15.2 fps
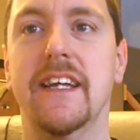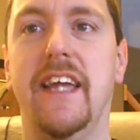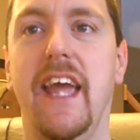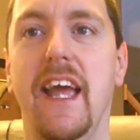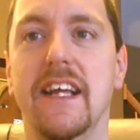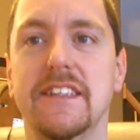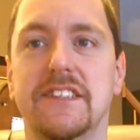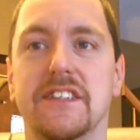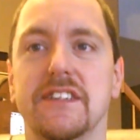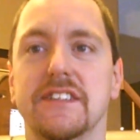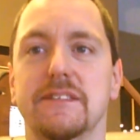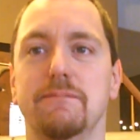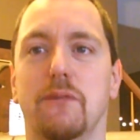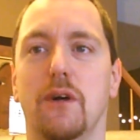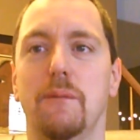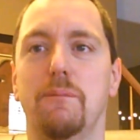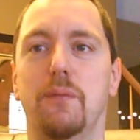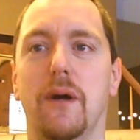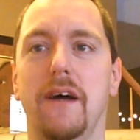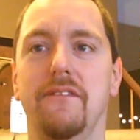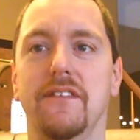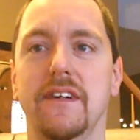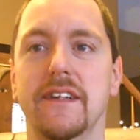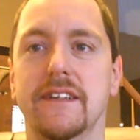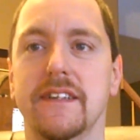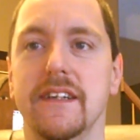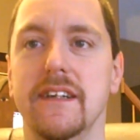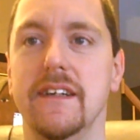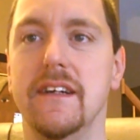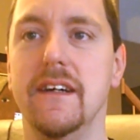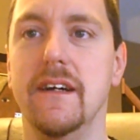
Cancer is more prevalent,